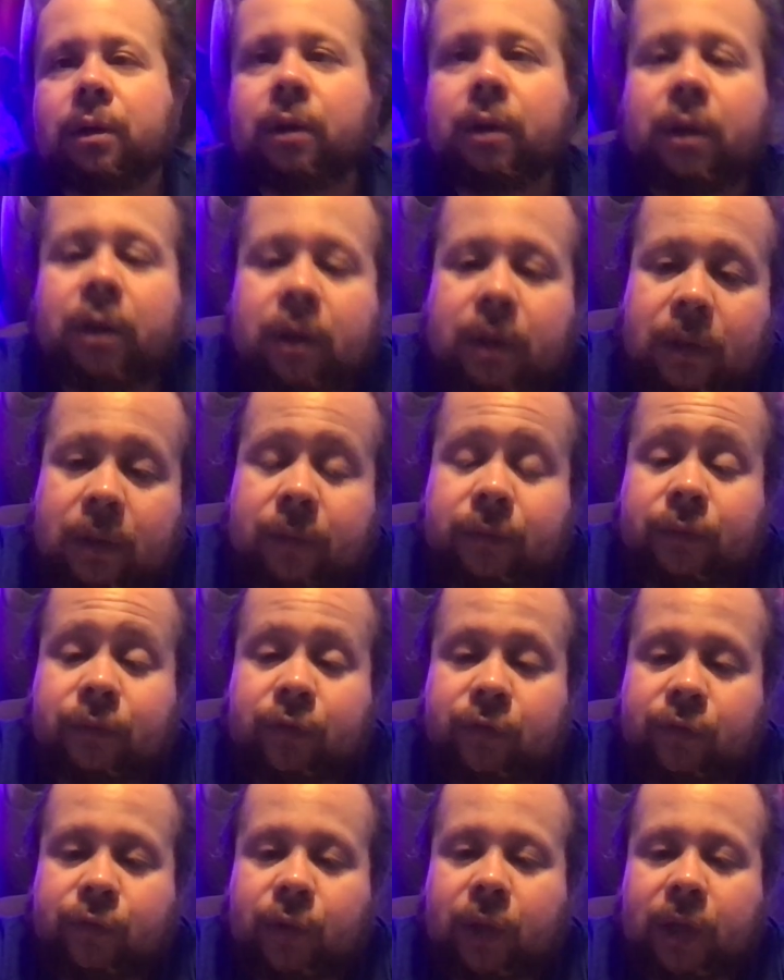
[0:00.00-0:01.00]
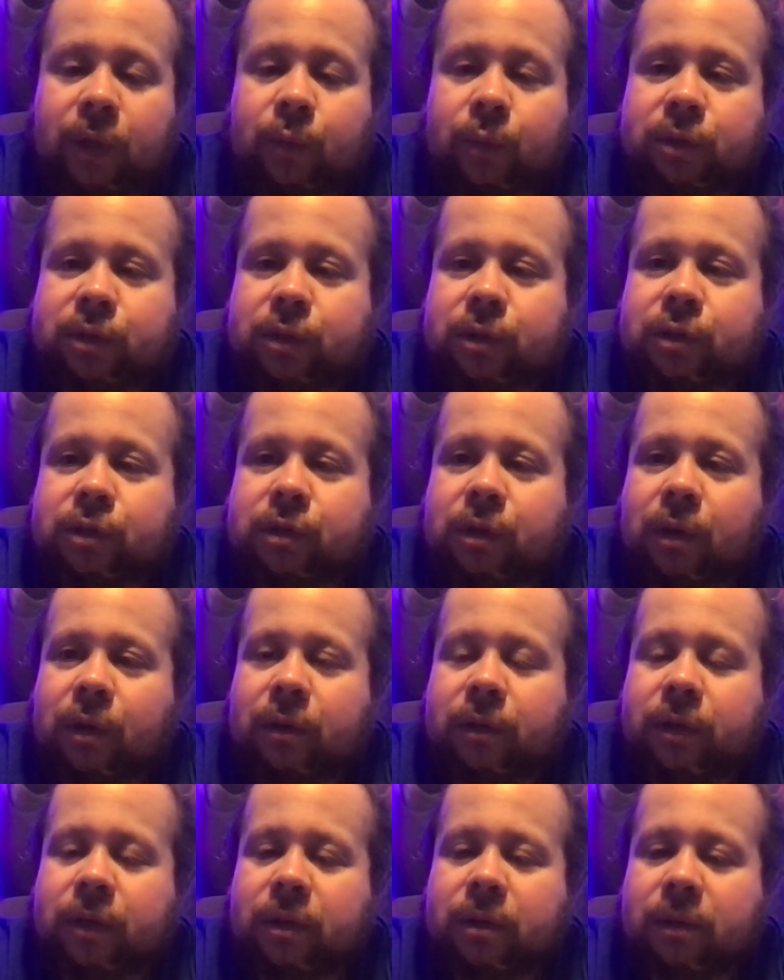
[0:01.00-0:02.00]
If you like what you saw, you
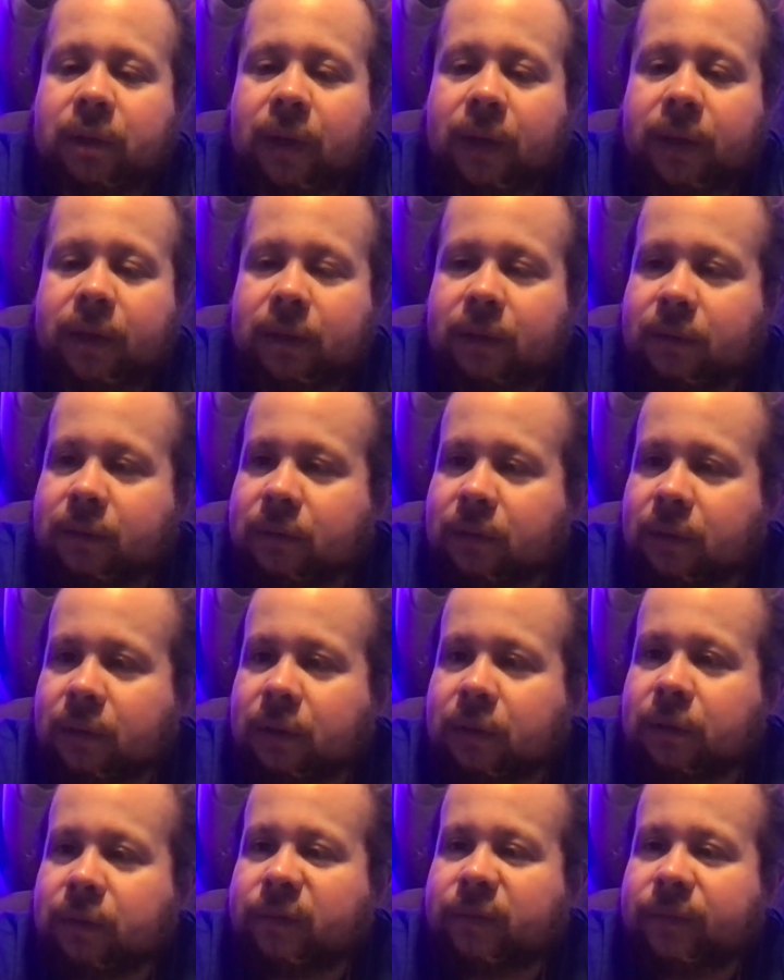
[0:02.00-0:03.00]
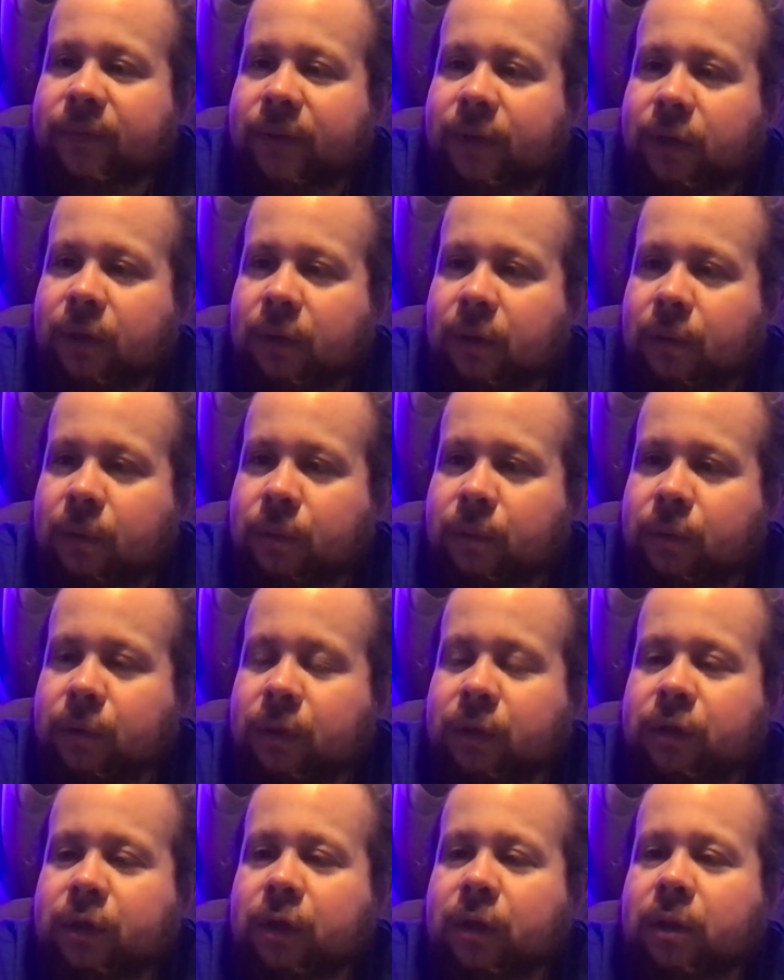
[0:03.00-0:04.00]
can like the video. You
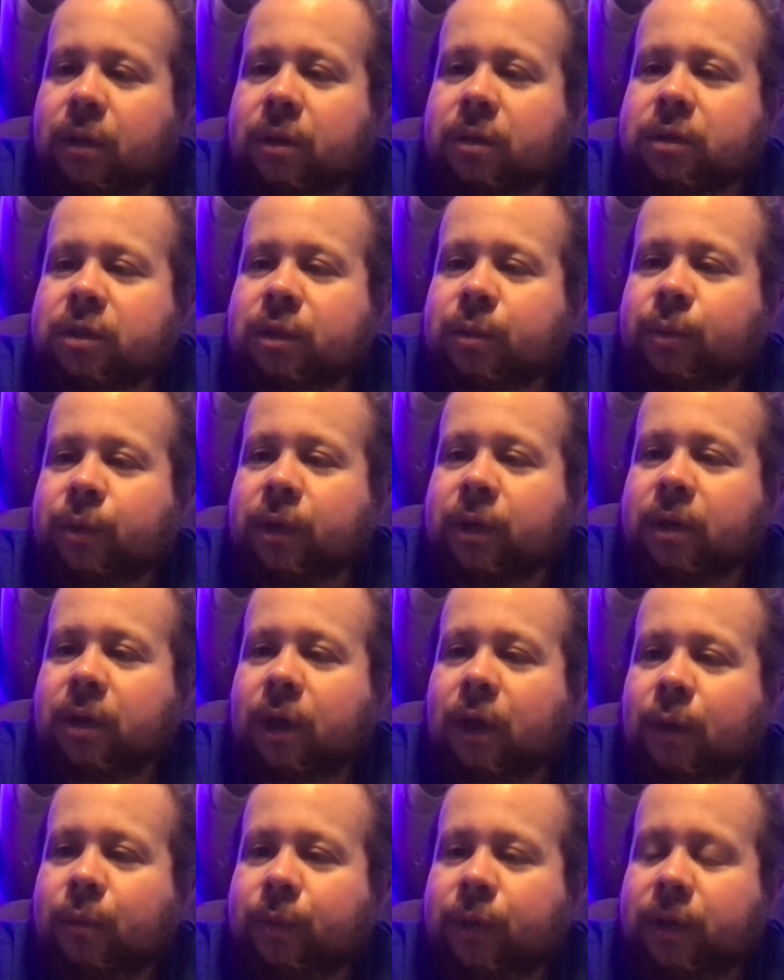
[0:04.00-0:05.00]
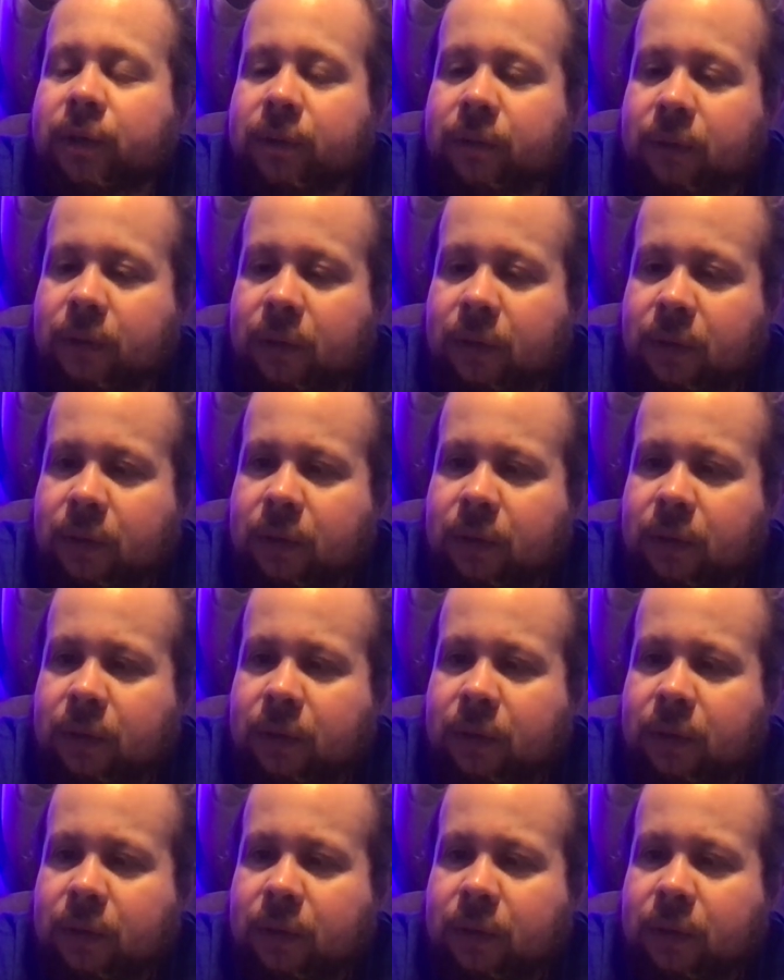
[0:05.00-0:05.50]
can send me a comment.